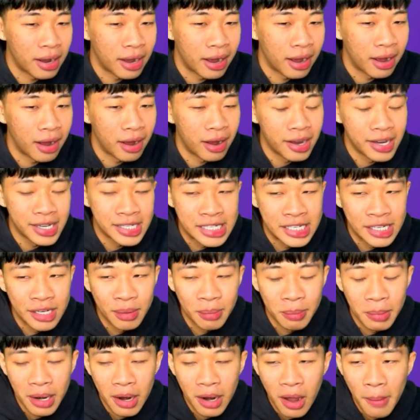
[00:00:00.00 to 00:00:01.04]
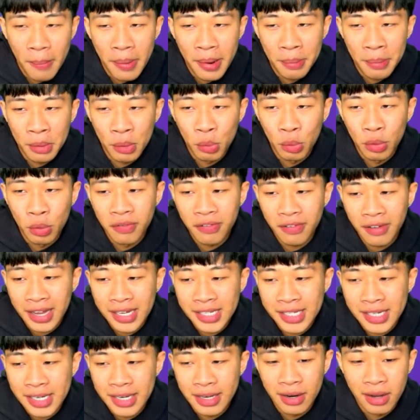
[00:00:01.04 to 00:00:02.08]
I assume a lot of people would
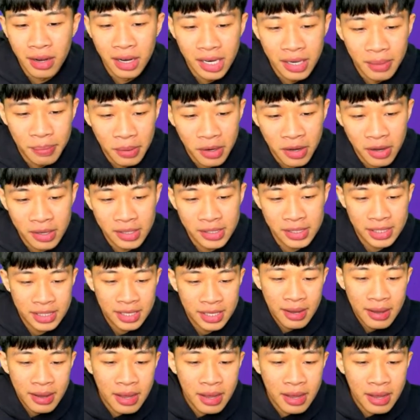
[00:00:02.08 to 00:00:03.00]
fancy United because,